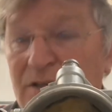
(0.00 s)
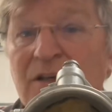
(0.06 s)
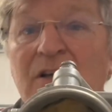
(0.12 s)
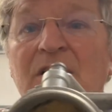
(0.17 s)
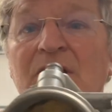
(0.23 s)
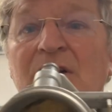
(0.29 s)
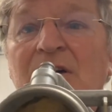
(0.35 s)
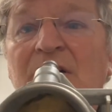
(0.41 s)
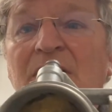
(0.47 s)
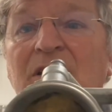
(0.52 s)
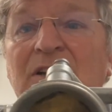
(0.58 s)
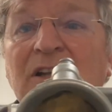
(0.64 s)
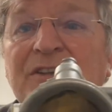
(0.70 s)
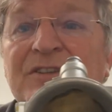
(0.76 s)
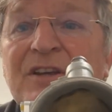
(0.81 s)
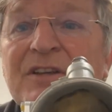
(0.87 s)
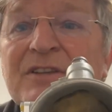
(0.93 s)
I
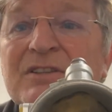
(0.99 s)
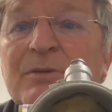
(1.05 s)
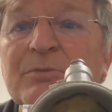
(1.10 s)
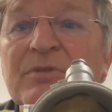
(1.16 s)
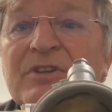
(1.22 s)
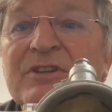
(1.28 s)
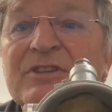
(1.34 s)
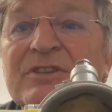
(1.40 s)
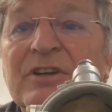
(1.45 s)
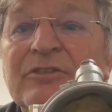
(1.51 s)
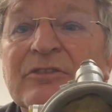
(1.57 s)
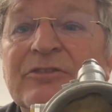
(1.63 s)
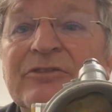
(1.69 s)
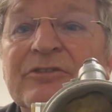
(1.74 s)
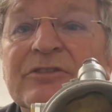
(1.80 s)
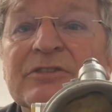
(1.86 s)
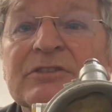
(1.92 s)
like to get some of this
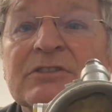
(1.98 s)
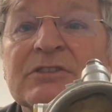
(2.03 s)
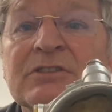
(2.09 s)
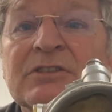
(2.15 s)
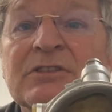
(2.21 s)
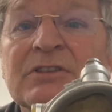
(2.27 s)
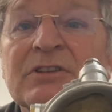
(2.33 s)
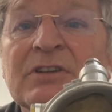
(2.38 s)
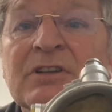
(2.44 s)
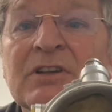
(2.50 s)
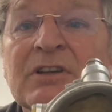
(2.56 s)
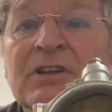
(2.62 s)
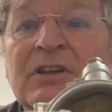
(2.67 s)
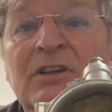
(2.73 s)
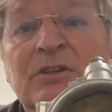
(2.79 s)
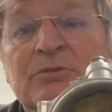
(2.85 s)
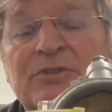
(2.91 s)
stuff,
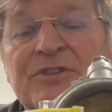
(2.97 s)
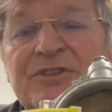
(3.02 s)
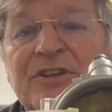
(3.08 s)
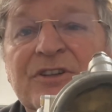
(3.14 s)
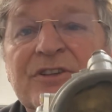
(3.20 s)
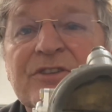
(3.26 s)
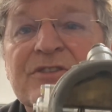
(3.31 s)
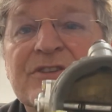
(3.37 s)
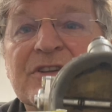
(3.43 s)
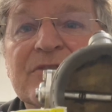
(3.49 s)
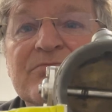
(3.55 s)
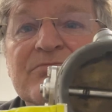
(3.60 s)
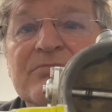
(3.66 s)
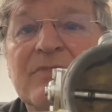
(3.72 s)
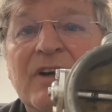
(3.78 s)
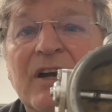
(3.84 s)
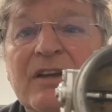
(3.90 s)
which they use in
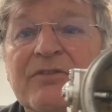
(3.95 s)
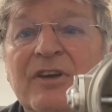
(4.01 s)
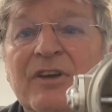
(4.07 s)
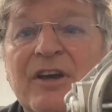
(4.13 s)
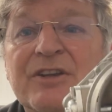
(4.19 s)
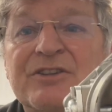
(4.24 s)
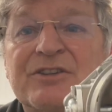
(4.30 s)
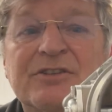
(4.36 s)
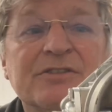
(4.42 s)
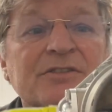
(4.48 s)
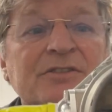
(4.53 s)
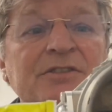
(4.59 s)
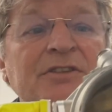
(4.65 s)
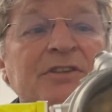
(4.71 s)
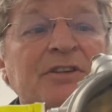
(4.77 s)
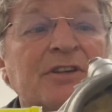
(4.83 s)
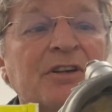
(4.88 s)
aviation,
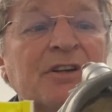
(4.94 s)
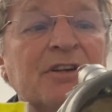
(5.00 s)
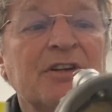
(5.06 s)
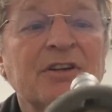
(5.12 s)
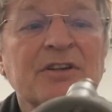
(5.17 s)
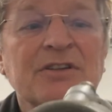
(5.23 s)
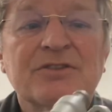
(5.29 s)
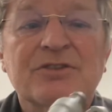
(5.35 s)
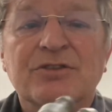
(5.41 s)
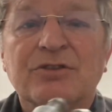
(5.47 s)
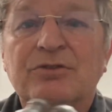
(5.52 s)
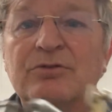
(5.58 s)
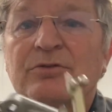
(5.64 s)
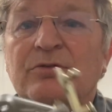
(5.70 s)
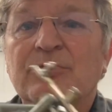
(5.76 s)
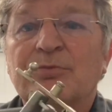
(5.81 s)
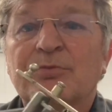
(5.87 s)

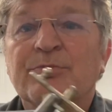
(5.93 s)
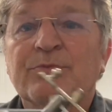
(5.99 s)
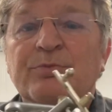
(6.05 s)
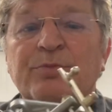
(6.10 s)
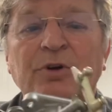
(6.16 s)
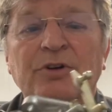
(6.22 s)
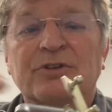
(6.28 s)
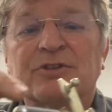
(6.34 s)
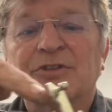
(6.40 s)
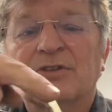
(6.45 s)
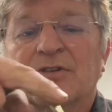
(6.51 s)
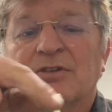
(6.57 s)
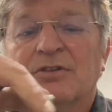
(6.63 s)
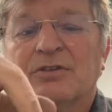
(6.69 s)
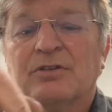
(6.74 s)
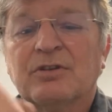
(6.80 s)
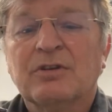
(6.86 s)
to put
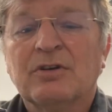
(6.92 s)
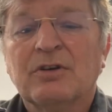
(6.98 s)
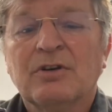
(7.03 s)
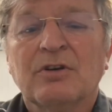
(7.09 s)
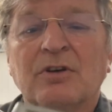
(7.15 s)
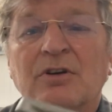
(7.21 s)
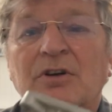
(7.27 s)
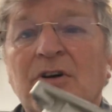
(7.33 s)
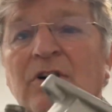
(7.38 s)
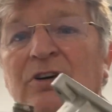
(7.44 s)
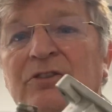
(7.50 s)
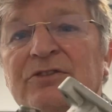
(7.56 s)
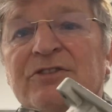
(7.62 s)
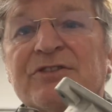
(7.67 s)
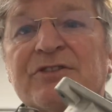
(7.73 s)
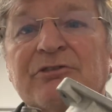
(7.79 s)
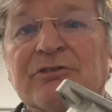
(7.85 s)
on
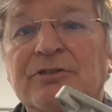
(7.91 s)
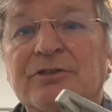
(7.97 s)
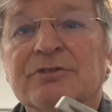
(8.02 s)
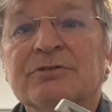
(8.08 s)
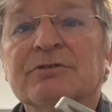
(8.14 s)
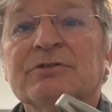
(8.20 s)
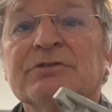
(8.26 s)
the screw,